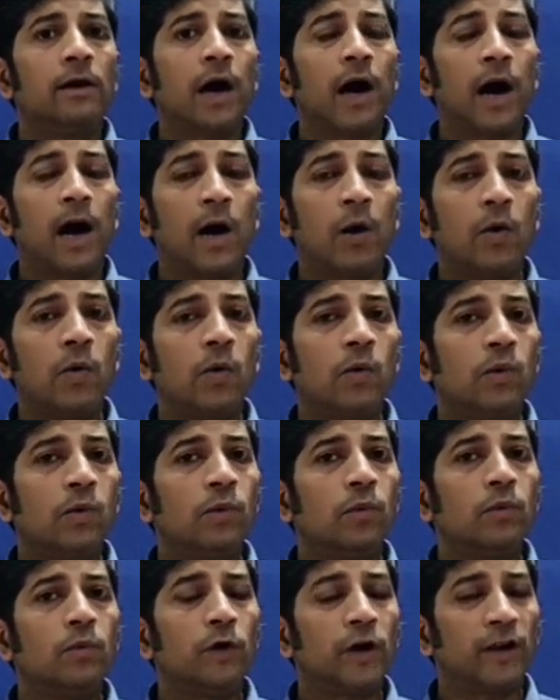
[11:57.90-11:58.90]
how
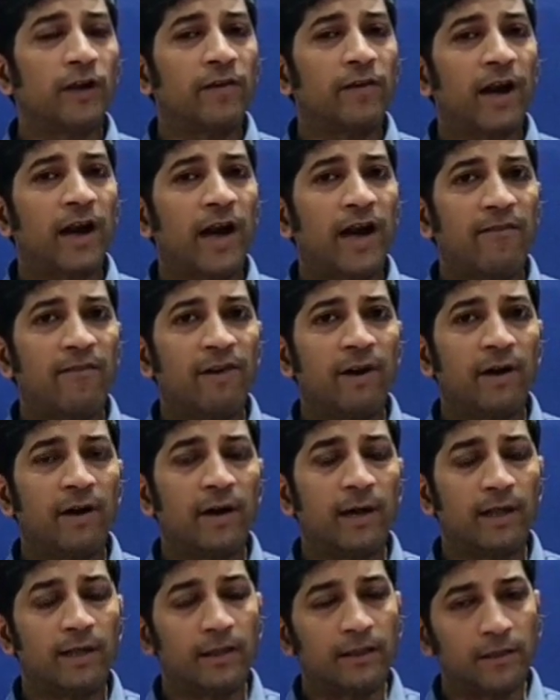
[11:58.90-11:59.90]
whatever I have
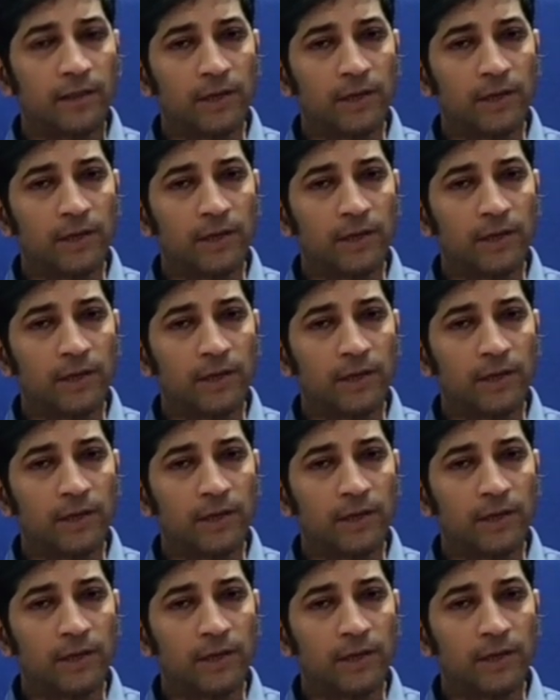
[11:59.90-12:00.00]
learned in the